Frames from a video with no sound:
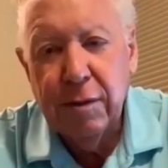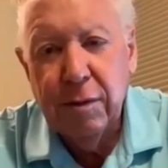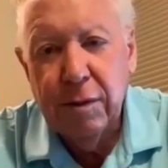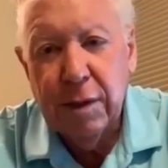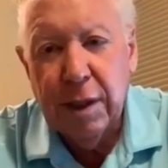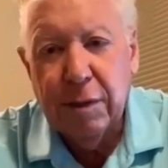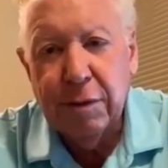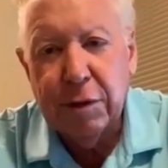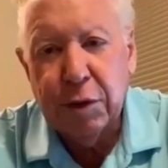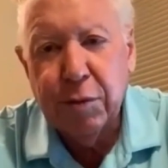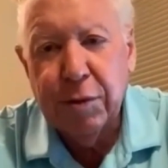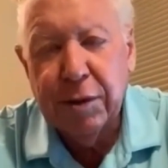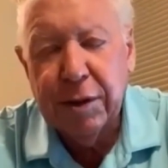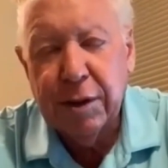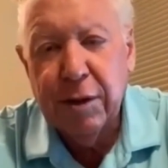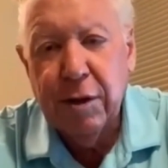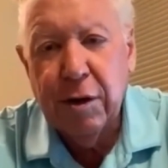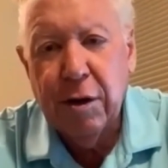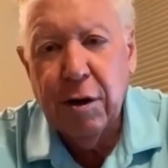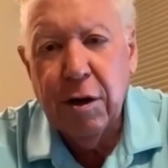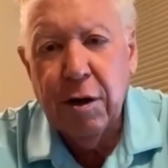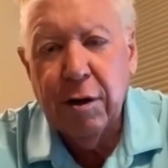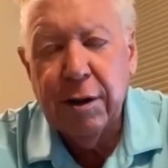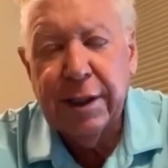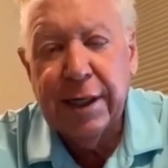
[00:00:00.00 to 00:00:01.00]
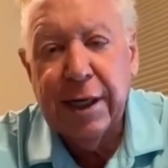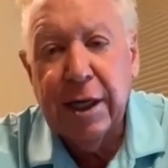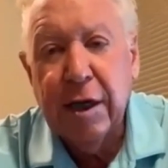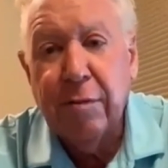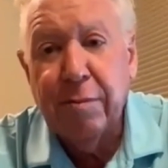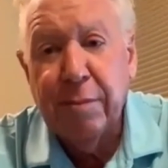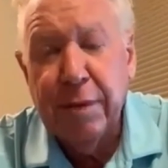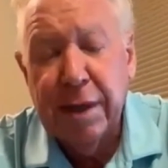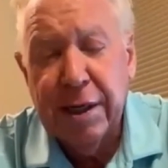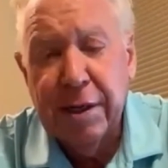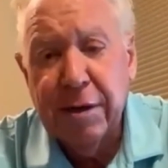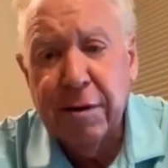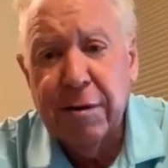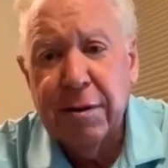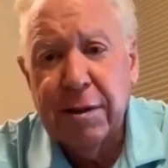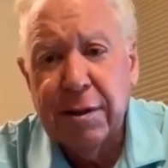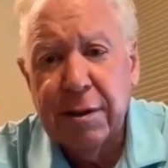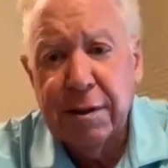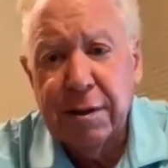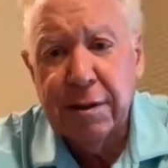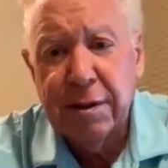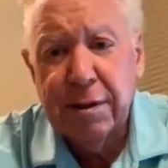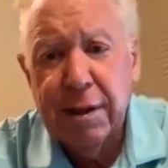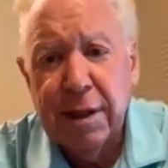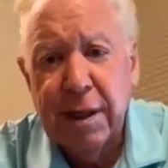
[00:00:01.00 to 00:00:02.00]
I was with Carl and Al
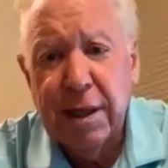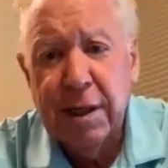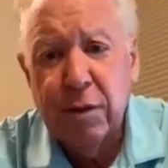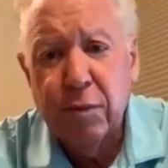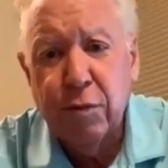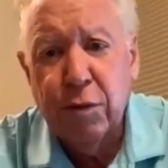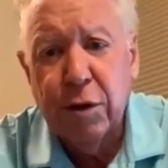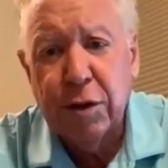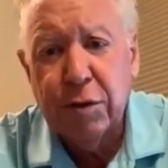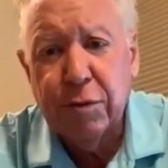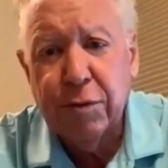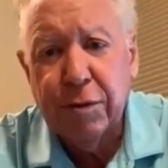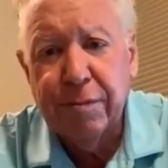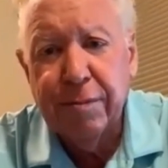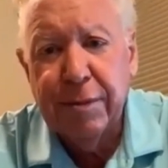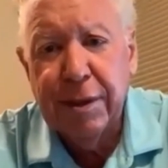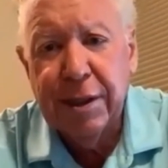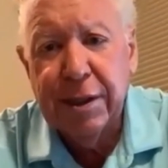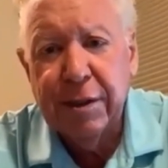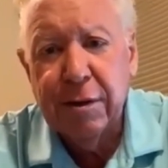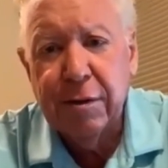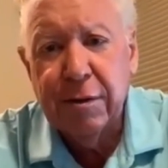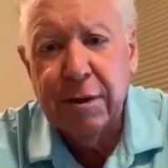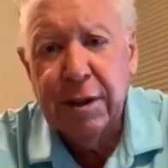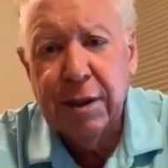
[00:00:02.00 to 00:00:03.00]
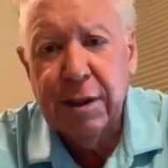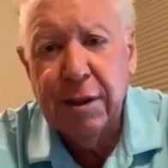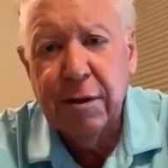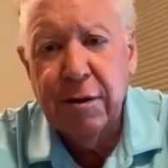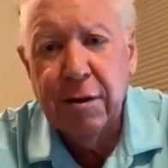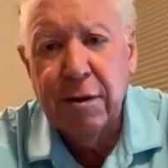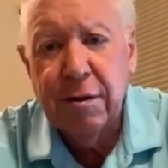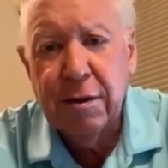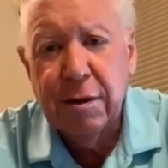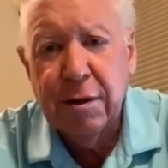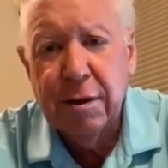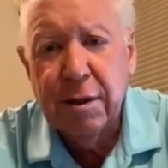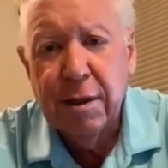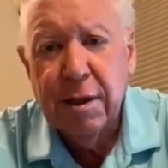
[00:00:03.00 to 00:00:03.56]
Mengert. I had worked with Mengert here,